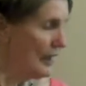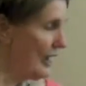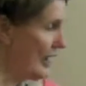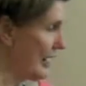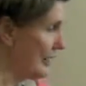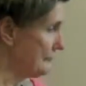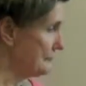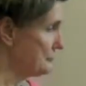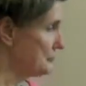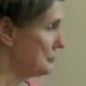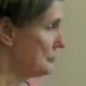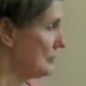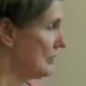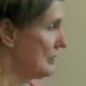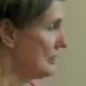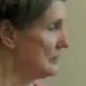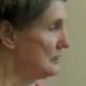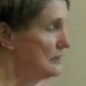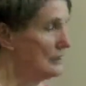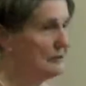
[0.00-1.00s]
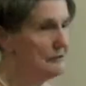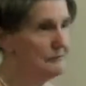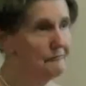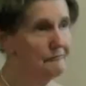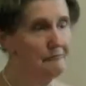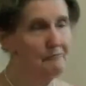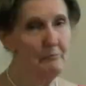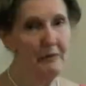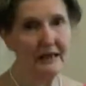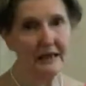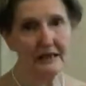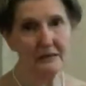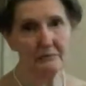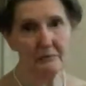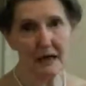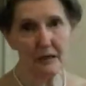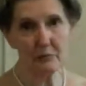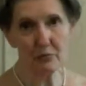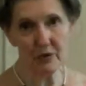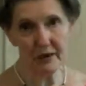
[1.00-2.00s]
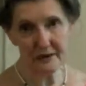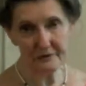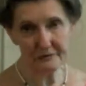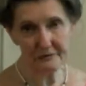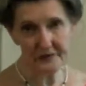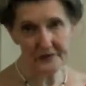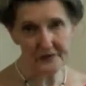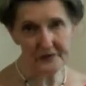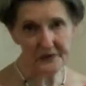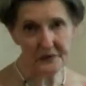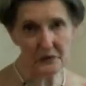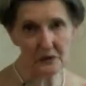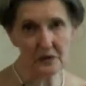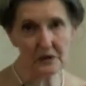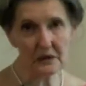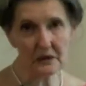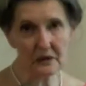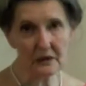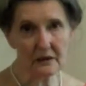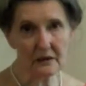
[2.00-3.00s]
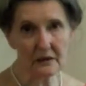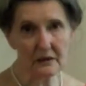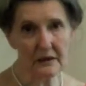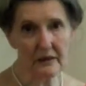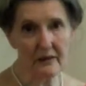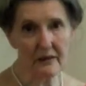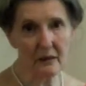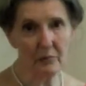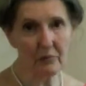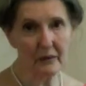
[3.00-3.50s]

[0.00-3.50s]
After I have made my breakfast drink in the